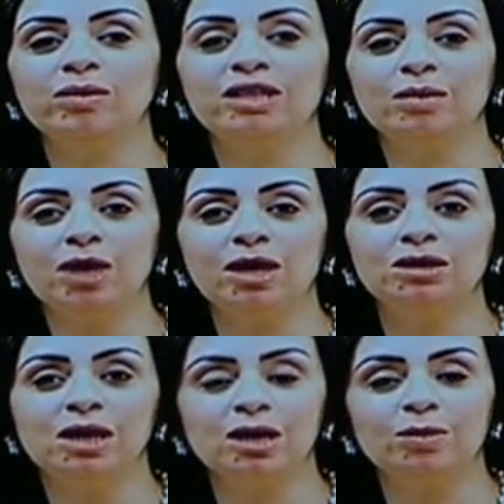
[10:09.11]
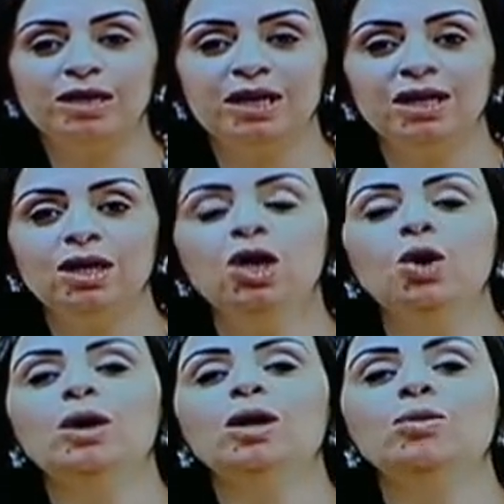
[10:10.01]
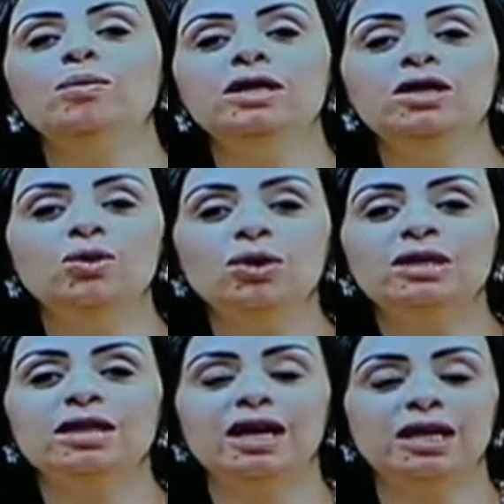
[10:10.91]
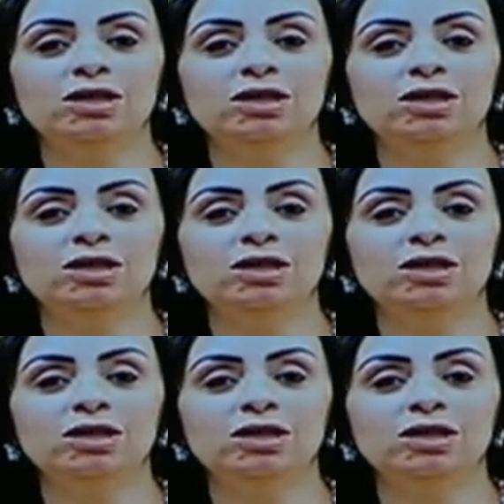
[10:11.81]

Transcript: in all aspects Applies in each.